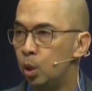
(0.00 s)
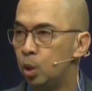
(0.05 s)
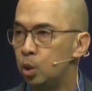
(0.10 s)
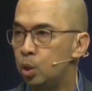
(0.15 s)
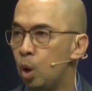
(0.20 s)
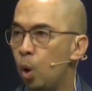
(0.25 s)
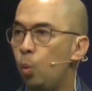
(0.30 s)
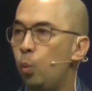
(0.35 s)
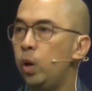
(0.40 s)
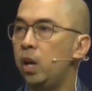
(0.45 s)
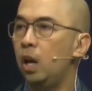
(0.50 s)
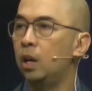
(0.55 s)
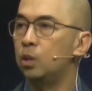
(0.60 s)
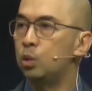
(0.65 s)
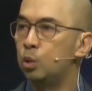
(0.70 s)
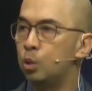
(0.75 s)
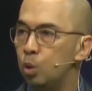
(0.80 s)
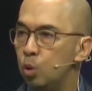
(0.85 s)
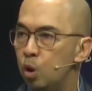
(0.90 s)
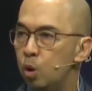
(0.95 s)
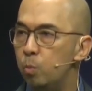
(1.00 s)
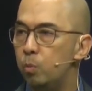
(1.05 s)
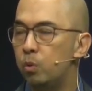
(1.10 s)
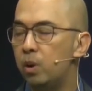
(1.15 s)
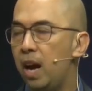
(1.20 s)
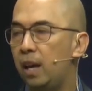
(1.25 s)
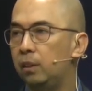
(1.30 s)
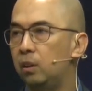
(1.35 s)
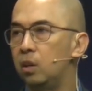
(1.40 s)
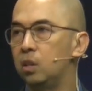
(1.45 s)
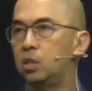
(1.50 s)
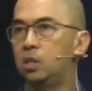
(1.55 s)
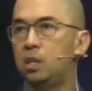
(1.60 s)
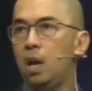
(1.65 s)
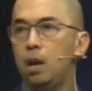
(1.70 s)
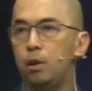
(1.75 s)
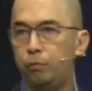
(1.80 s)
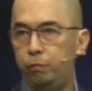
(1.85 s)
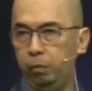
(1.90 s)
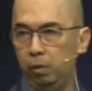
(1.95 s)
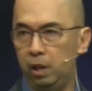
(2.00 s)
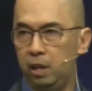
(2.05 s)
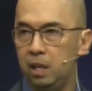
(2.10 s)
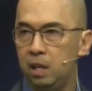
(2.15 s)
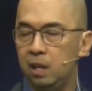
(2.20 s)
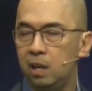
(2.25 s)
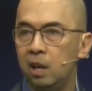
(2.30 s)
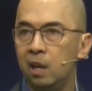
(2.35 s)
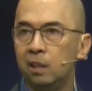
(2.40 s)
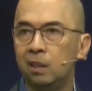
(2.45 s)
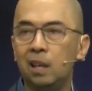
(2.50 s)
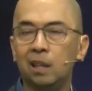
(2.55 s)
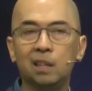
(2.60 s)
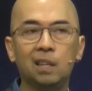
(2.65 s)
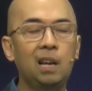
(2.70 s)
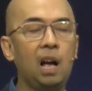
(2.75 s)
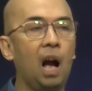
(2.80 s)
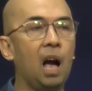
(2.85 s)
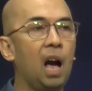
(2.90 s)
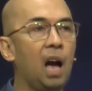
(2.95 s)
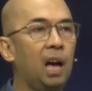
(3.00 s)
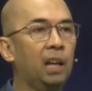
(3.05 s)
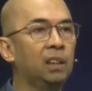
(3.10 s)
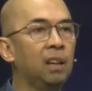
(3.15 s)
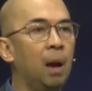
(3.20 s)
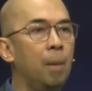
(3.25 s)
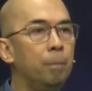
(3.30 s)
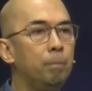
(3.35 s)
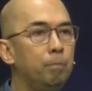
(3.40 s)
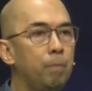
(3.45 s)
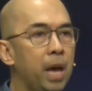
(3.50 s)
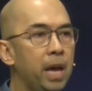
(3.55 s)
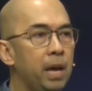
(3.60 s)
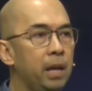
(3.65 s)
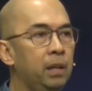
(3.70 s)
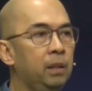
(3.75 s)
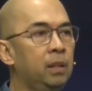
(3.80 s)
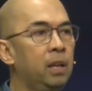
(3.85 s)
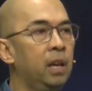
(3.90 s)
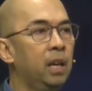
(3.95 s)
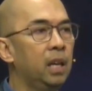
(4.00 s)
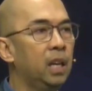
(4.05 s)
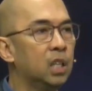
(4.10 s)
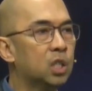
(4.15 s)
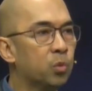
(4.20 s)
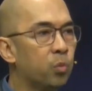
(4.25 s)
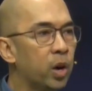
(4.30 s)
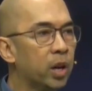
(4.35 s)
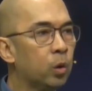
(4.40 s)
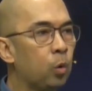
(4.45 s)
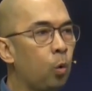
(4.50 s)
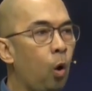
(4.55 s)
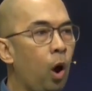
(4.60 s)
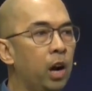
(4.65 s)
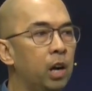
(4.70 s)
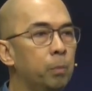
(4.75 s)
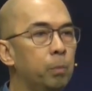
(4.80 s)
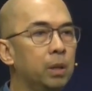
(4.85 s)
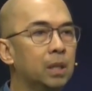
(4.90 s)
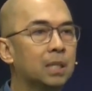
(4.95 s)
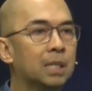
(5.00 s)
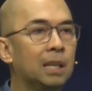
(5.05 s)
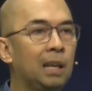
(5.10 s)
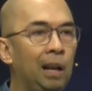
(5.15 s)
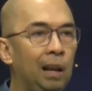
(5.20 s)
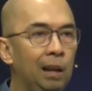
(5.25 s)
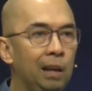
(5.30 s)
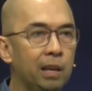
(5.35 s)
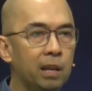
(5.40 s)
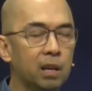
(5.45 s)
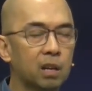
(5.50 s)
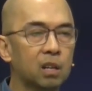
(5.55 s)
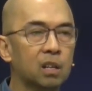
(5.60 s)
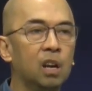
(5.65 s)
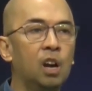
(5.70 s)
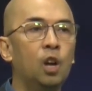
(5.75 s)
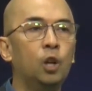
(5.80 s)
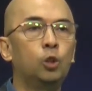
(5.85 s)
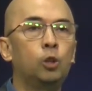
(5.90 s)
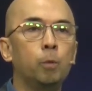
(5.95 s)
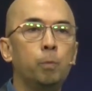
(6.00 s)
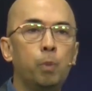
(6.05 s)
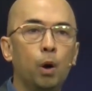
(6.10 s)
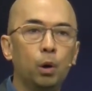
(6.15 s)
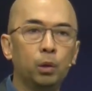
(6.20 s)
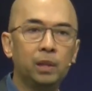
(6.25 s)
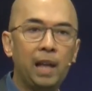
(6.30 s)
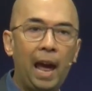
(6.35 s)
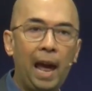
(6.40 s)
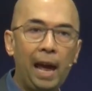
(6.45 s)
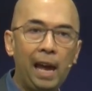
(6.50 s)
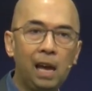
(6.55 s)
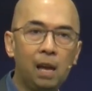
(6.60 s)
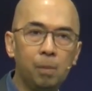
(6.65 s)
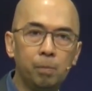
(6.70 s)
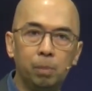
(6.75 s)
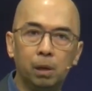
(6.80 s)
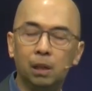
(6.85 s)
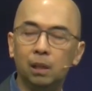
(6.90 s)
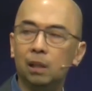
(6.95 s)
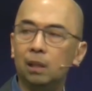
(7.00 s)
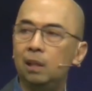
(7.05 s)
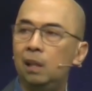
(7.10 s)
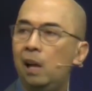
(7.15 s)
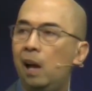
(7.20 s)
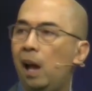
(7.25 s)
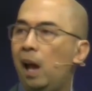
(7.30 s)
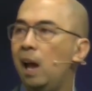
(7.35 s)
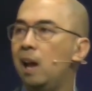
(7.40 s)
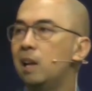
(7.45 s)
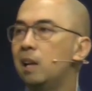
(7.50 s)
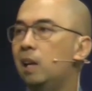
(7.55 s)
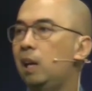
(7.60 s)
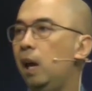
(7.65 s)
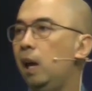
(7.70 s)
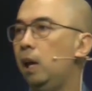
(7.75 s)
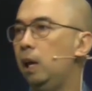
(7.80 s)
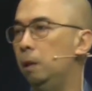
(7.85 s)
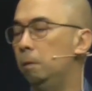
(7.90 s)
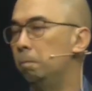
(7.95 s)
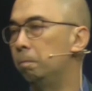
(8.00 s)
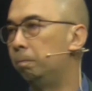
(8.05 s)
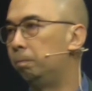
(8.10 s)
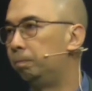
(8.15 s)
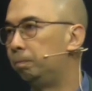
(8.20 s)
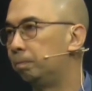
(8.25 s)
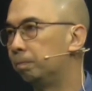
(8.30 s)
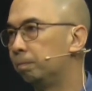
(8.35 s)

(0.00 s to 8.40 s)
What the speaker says: So we assume rather safely that God made his requirements clear to both Abel and Cain.